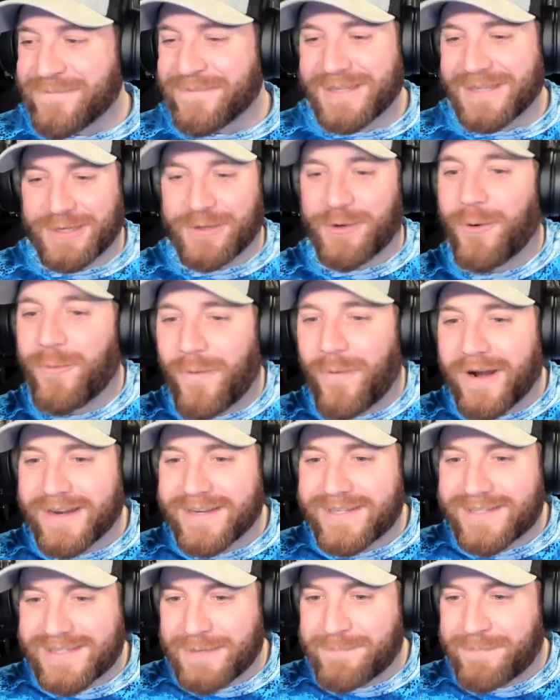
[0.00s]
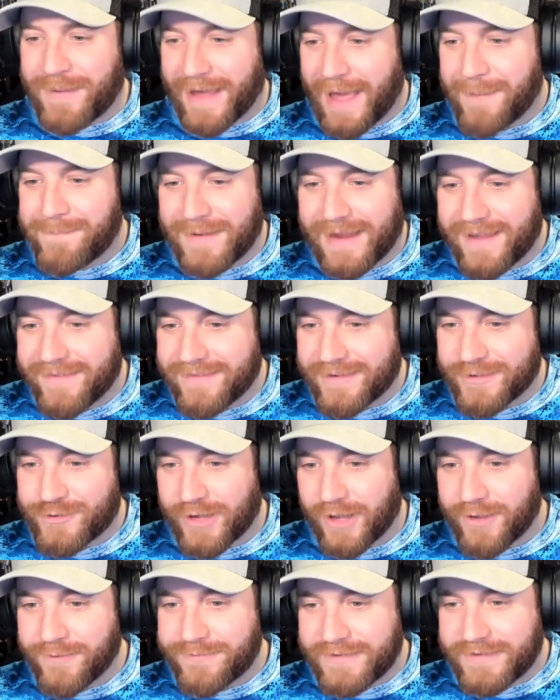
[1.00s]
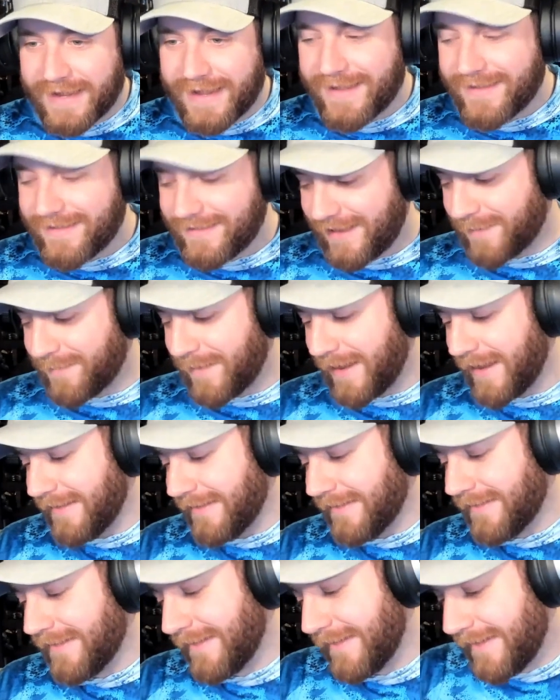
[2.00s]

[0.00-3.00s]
you don't want to see Pappy on the shelf, Dan? Come on.